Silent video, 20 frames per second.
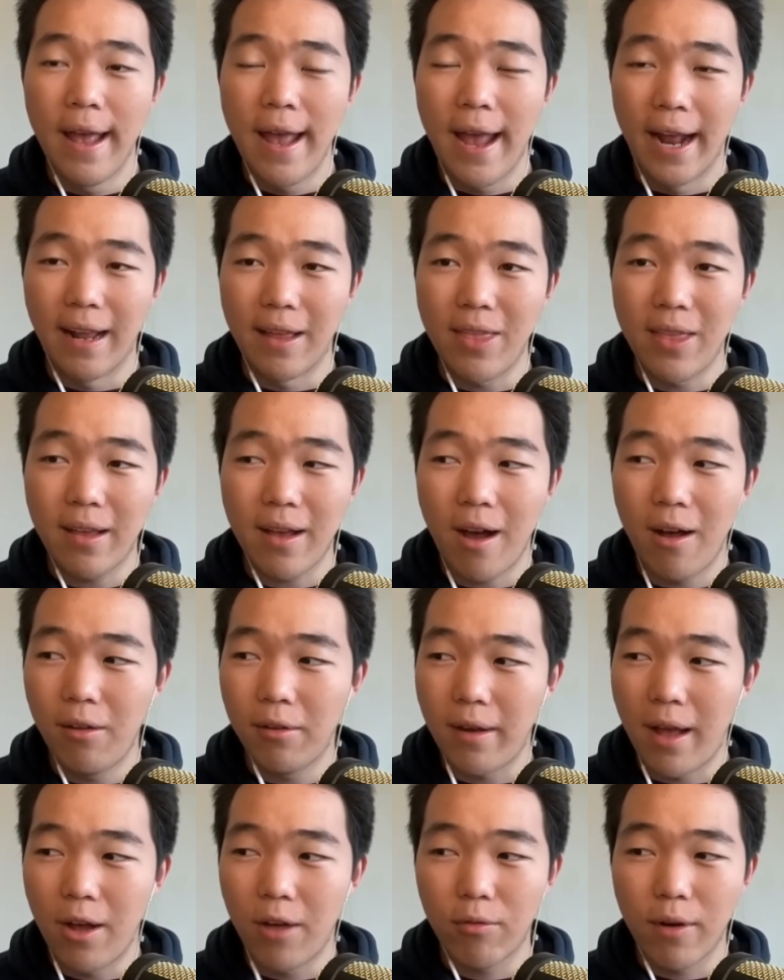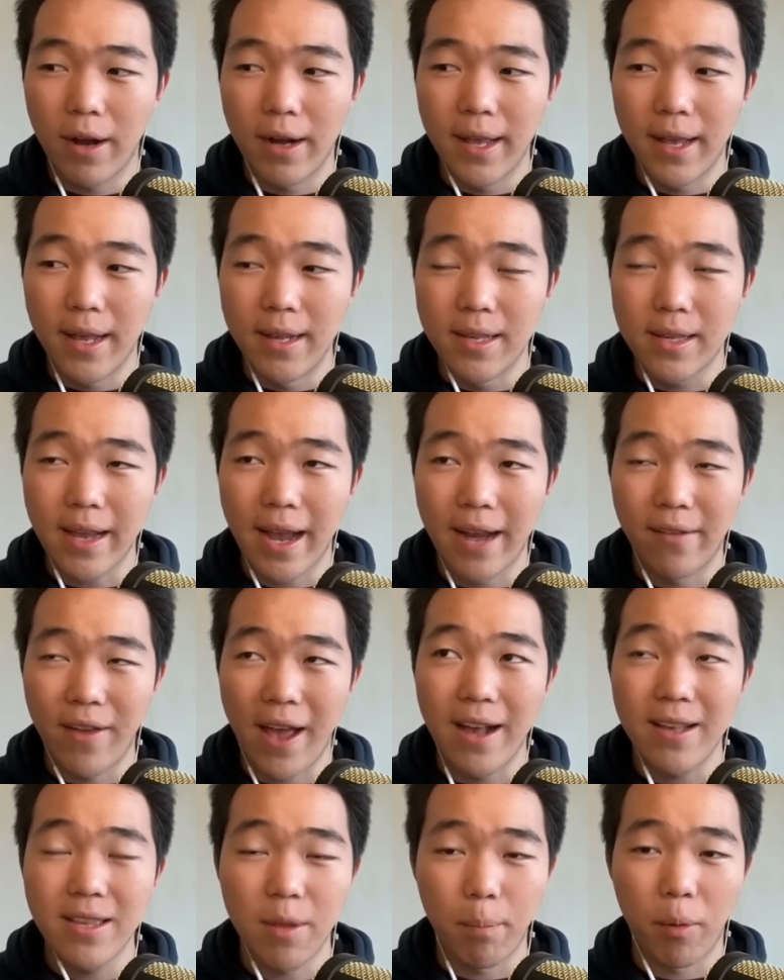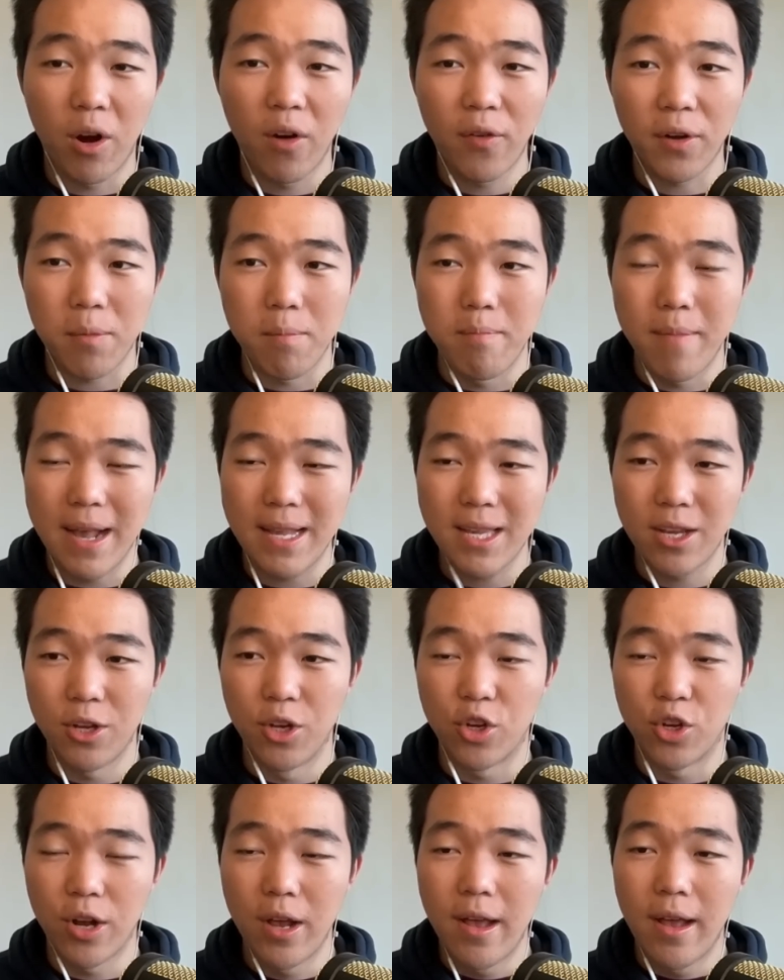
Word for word: And I think Colin Allred is kind of has the perfect message